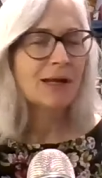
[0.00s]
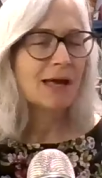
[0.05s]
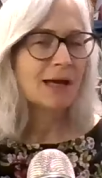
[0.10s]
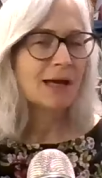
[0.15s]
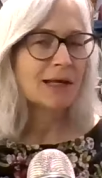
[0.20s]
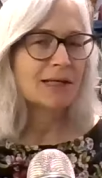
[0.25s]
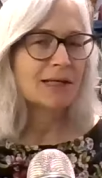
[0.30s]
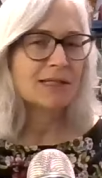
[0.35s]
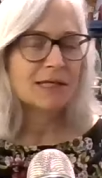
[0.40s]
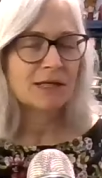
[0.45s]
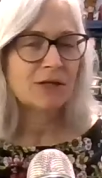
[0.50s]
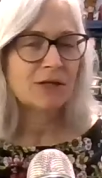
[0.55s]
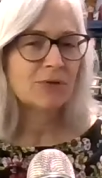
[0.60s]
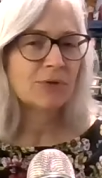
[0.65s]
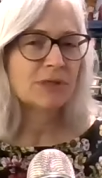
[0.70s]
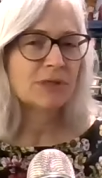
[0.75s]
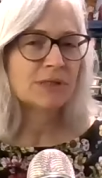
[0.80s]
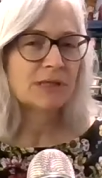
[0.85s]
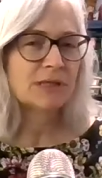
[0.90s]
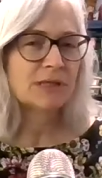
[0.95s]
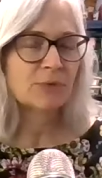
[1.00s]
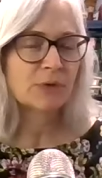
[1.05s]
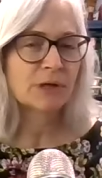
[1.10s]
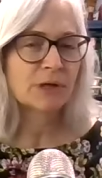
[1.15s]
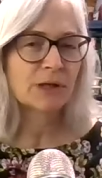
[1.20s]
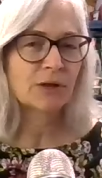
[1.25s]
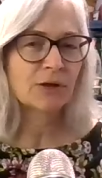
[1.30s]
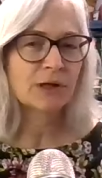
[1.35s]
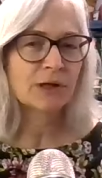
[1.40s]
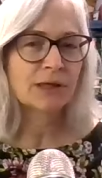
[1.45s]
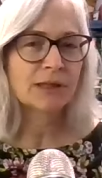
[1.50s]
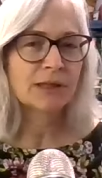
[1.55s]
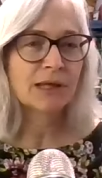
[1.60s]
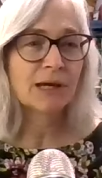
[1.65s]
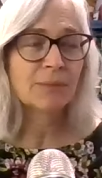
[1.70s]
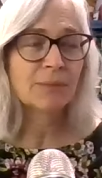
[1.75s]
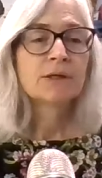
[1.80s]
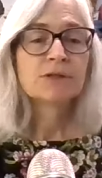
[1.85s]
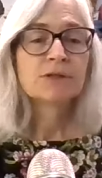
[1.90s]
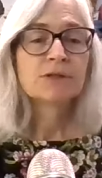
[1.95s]
i'm going to take you into that we're going to look at
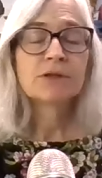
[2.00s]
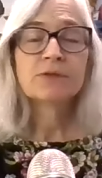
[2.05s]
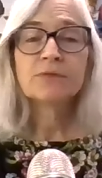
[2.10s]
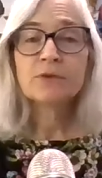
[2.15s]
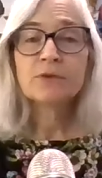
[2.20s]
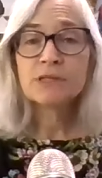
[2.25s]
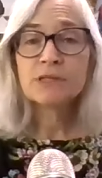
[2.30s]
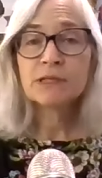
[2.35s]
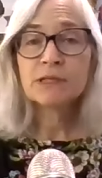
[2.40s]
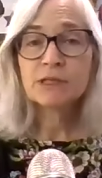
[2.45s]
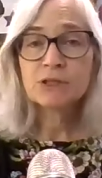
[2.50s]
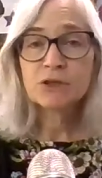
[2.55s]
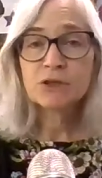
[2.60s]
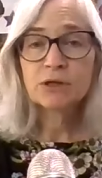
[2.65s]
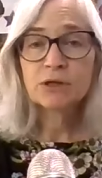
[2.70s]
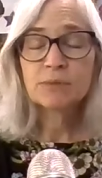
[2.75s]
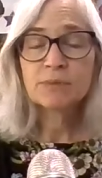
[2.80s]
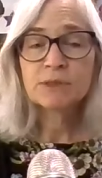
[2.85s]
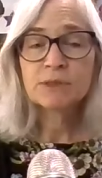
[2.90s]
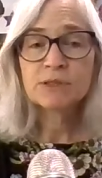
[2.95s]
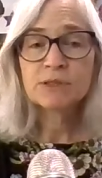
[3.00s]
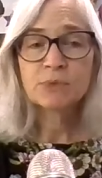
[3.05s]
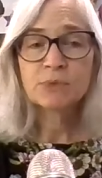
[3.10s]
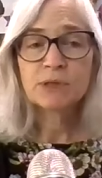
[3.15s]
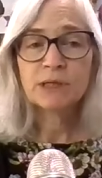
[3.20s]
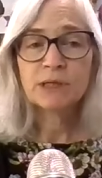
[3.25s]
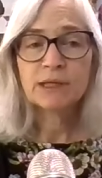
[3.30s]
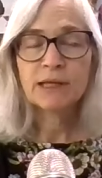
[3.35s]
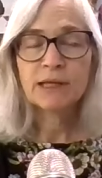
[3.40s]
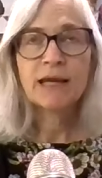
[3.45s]
that so the first thing that showed up this week